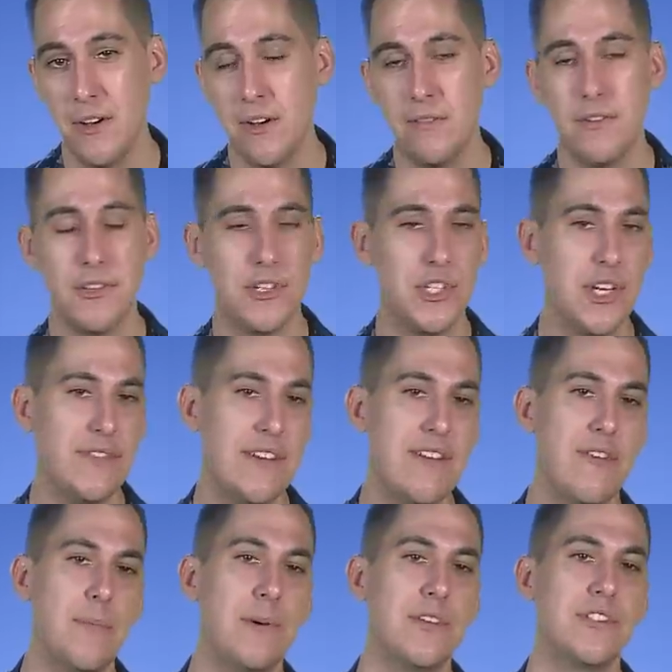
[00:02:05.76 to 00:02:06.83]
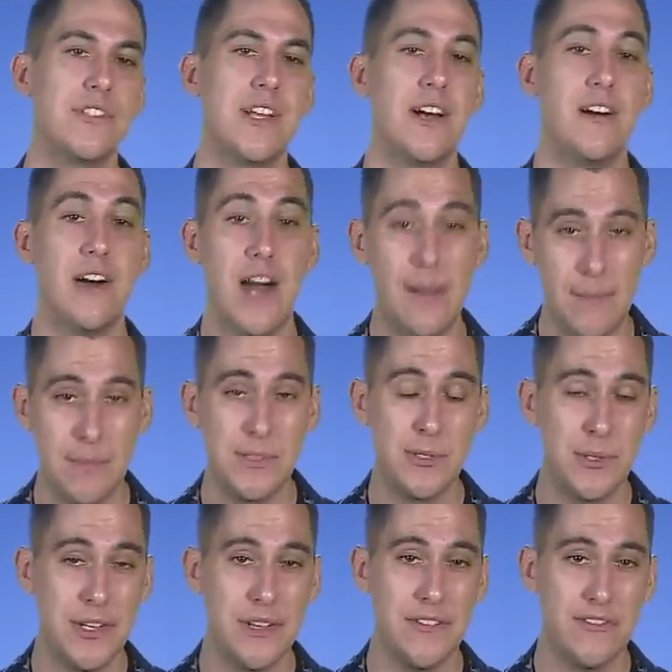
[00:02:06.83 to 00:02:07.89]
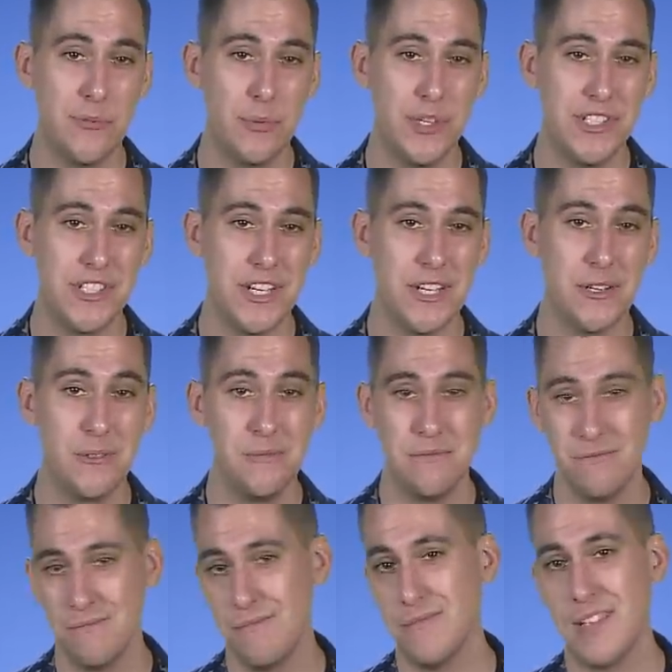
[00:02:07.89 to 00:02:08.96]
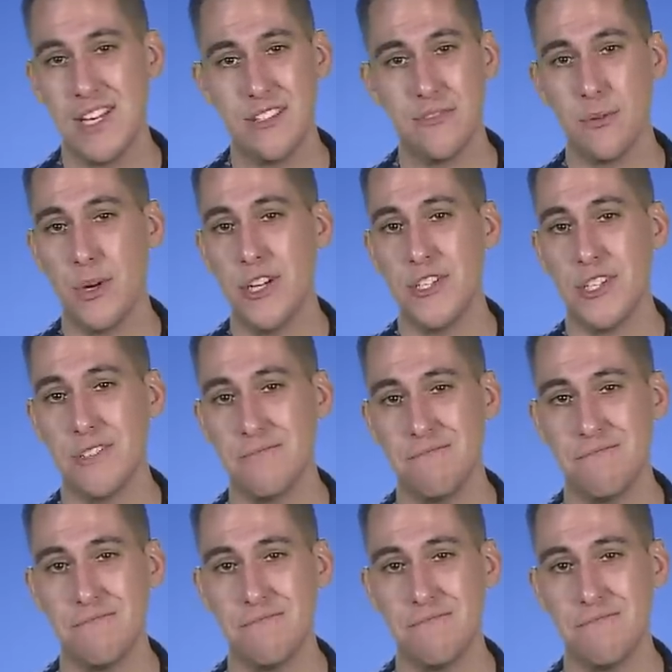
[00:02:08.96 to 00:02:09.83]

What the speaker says: For the Chief of Naval Personnel, I'm MC1 Elliot Fabrizio. Thanks for watching.